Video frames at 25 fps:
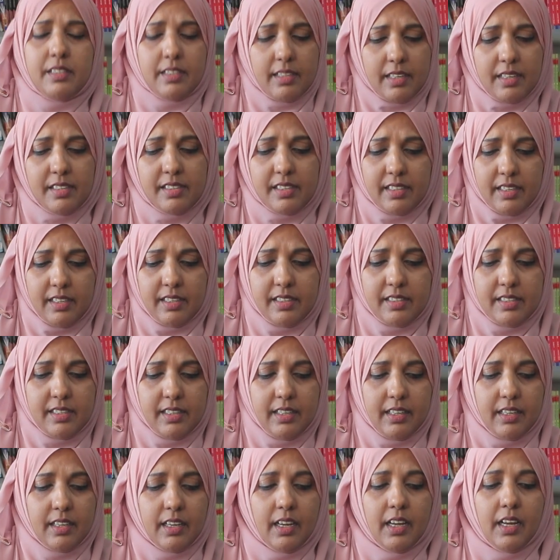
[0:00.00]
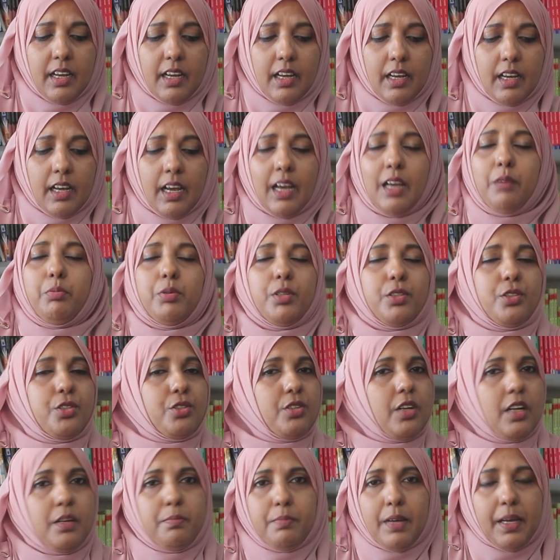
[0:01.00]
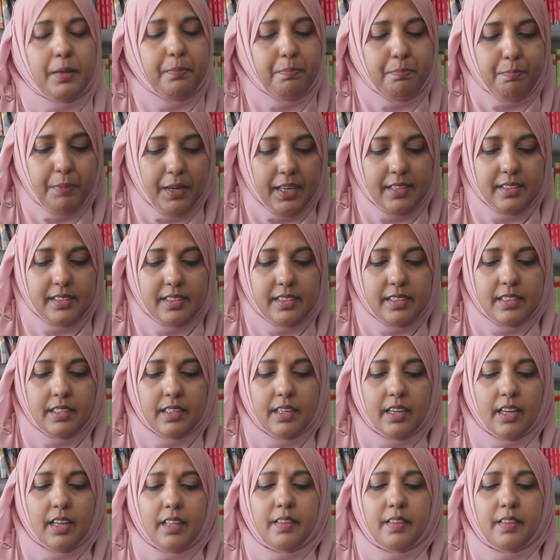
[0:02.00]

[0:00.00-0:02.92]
is easy. I will try my best.